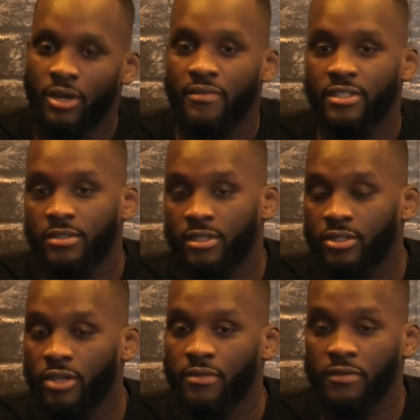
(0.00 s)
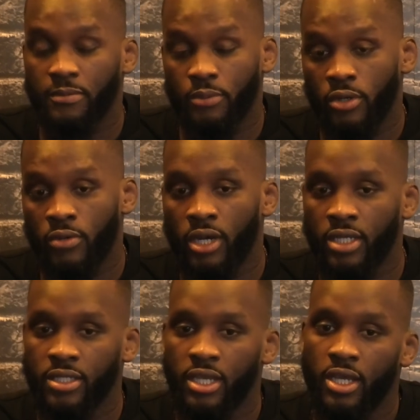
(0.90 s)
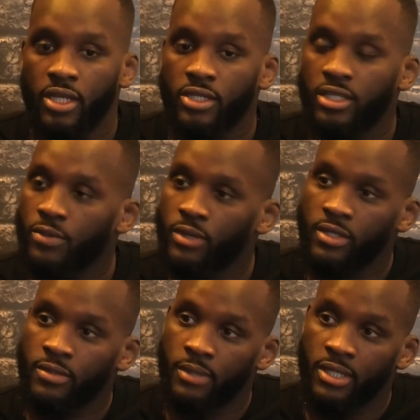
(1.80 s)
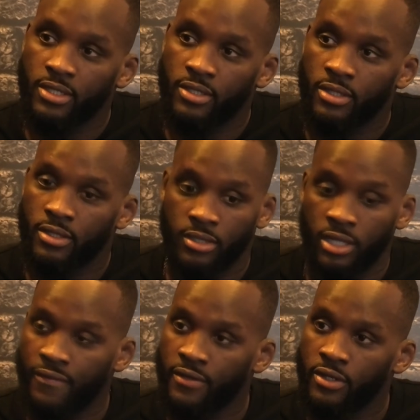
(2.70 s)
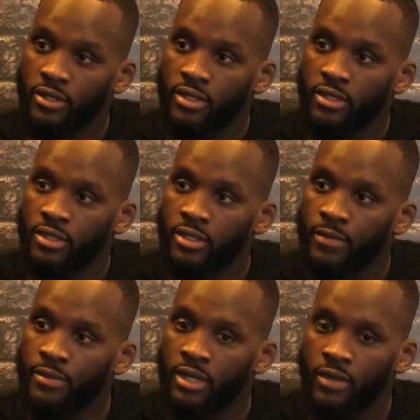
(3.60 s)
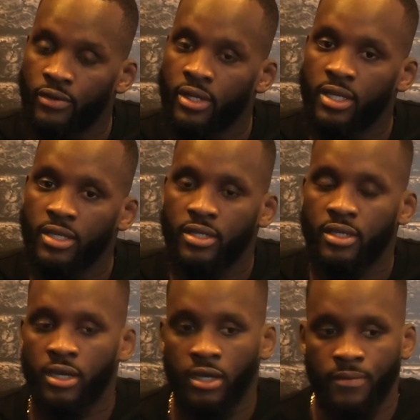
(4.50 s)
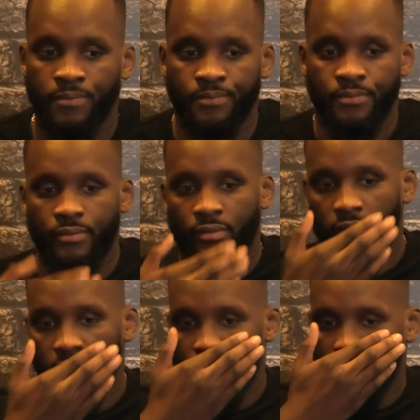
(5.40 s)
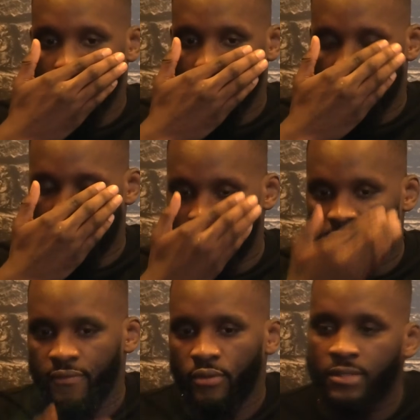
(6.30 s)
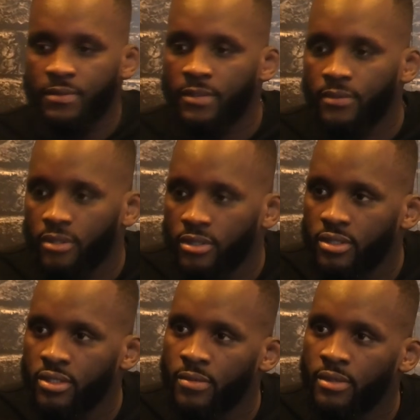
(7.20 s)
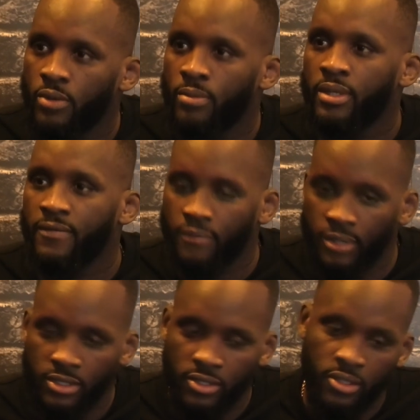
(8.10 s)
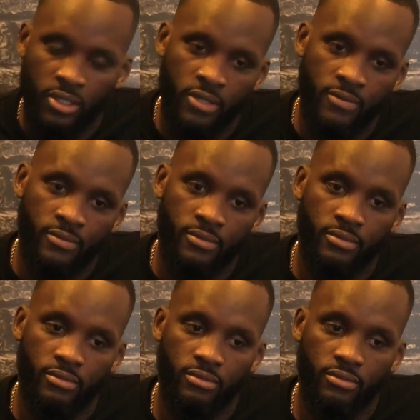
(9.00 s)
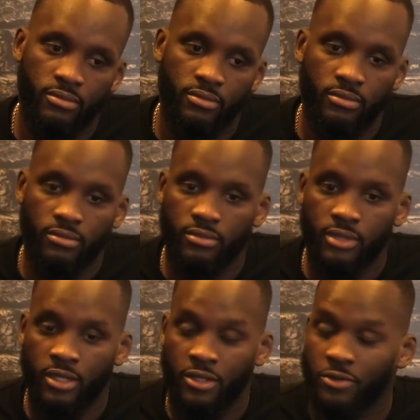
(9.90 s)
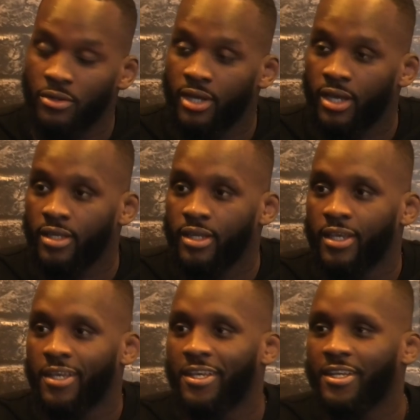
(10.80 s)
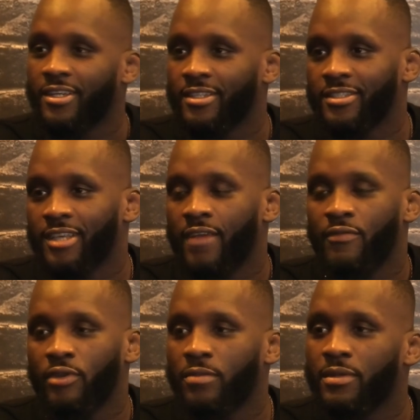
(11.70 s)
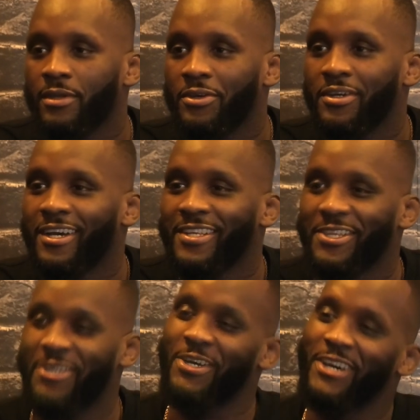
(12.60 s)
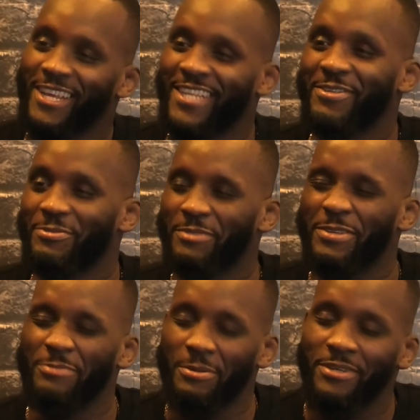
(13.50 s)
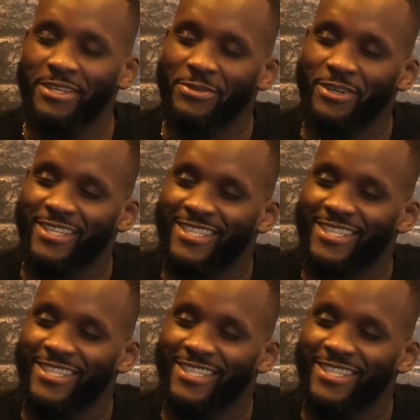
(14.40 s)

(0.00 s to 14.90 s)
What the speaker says: But obviously, in terms of sport-wise, just as one of the best to ever do it. You know what I mean? Like, really. And to influence people. You know what I mean? I want to be influential. I'm a good guy. Because I haven't really been a good guy, so I like to be remembered as one.